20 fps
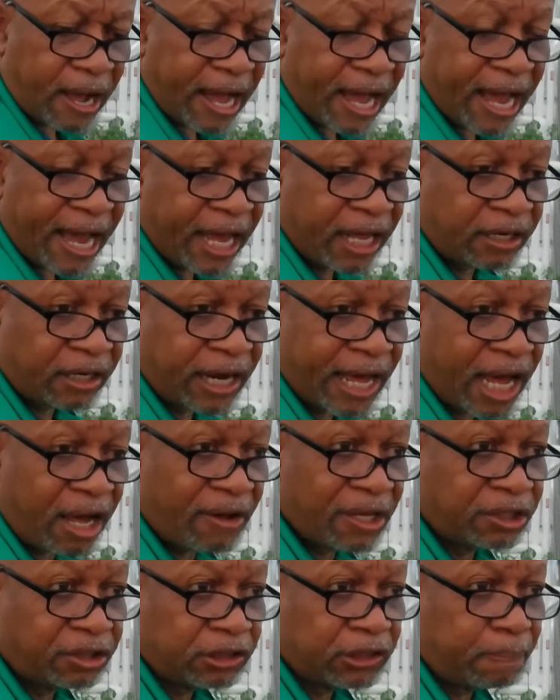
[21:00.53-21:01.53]
And now
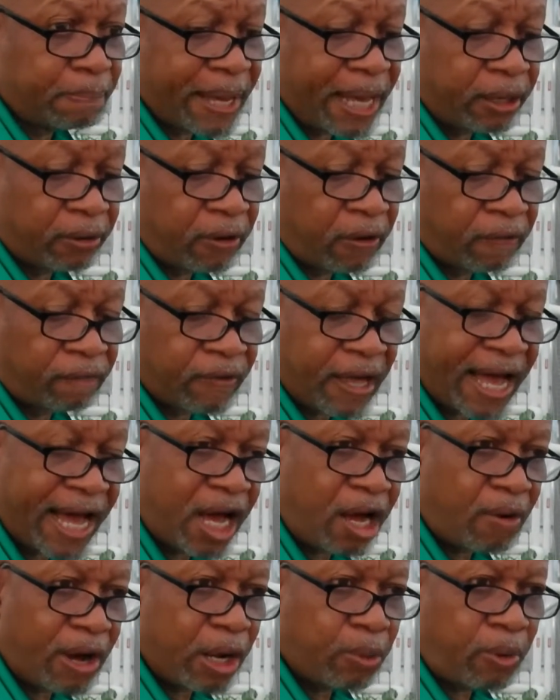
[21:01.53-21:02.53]
it's just a matter of
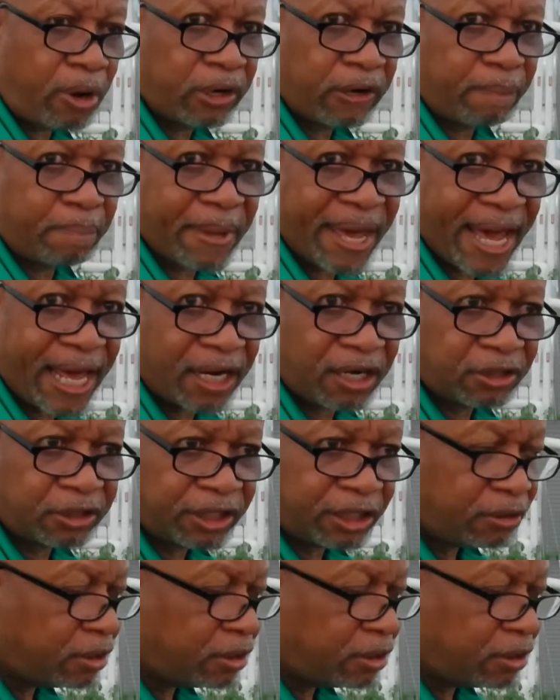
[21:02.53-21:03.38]
how I want to manage it.